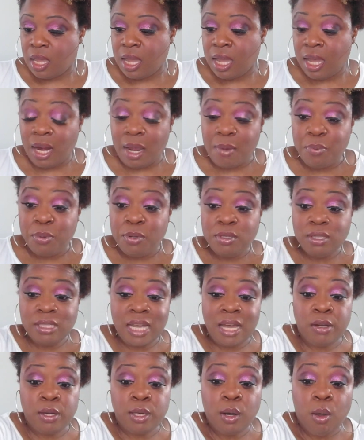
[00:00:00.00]
And I pulled
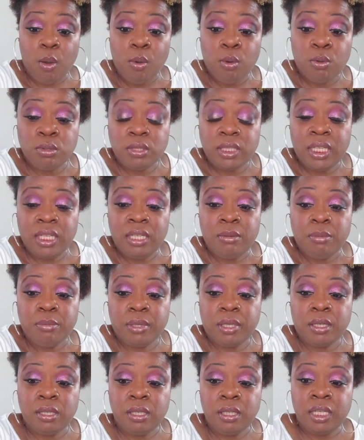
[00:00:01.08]
out an oldie
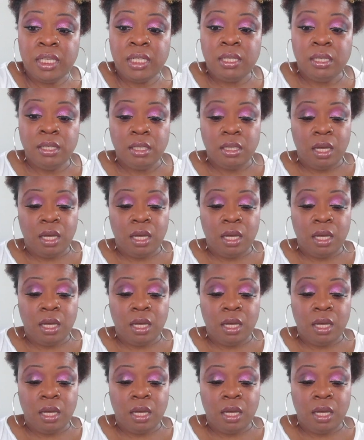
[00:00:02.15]
but goodie.